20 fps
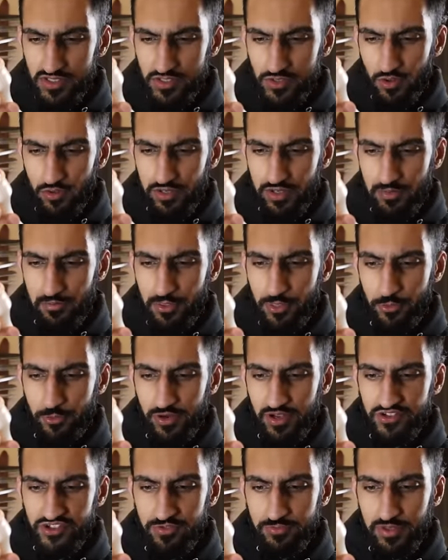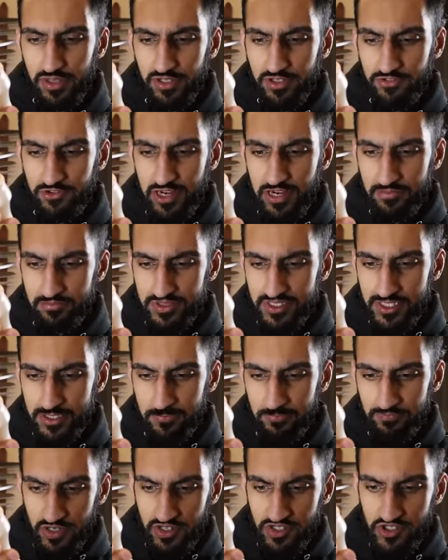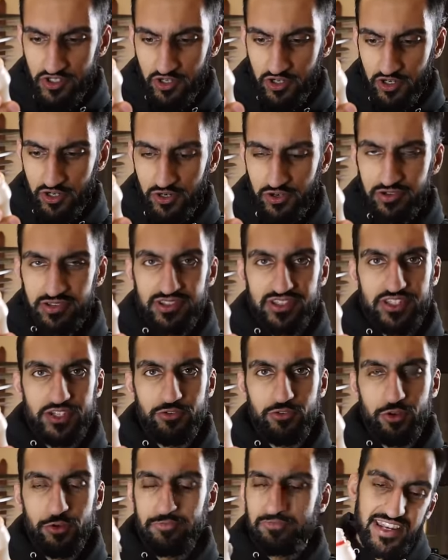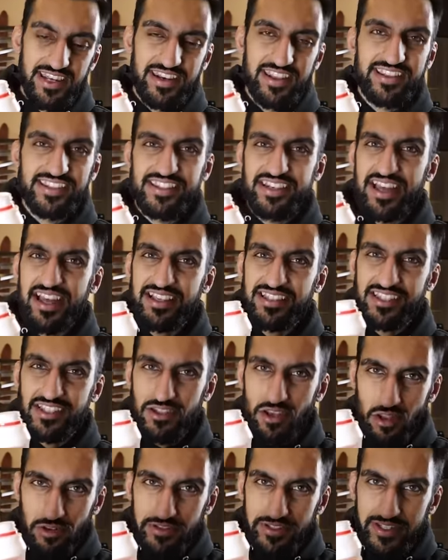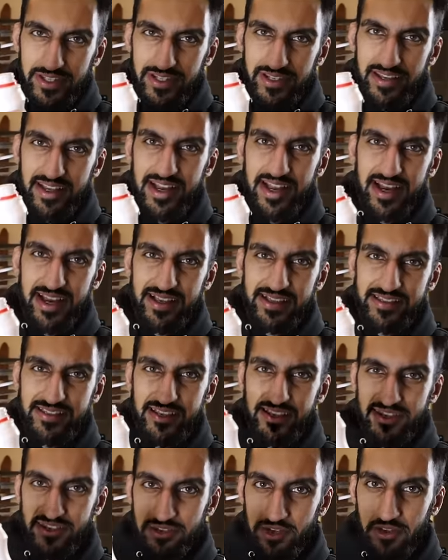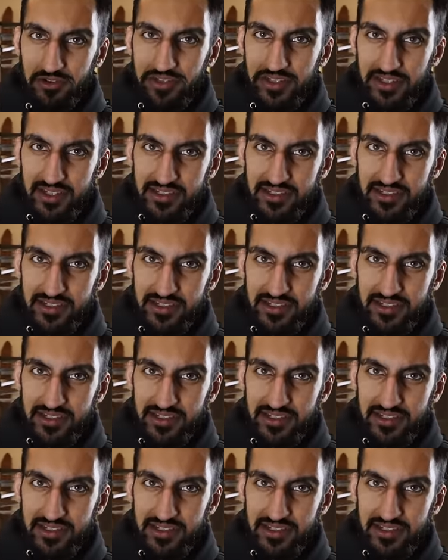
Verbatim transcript: Sodium 300 milligrams, sugar, zero. It isn't as salty as salty